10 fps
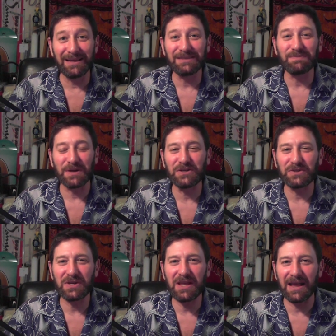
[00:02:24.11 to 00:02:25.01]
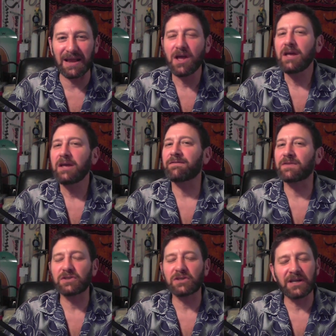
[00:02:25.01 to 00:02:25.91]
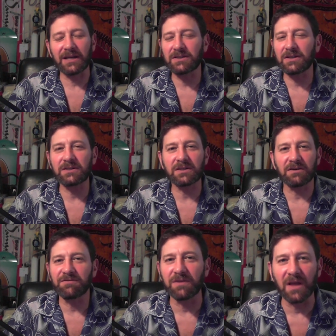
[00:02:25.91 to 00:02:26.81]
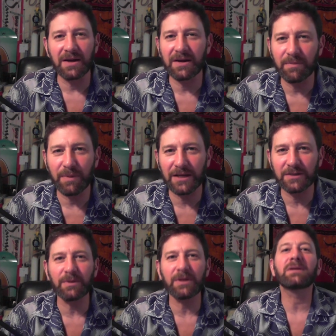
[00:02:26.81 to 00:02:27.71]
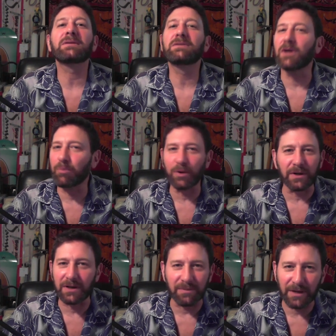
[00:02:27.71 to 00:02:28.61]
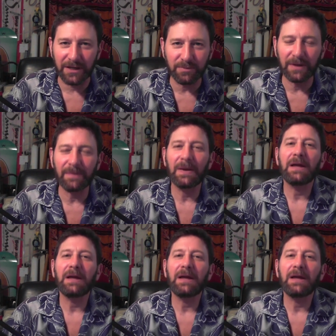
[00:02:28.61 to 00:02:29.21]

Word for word: as much as you can. If there's a chance that it's going to flood in your basement, don't put it in the basement.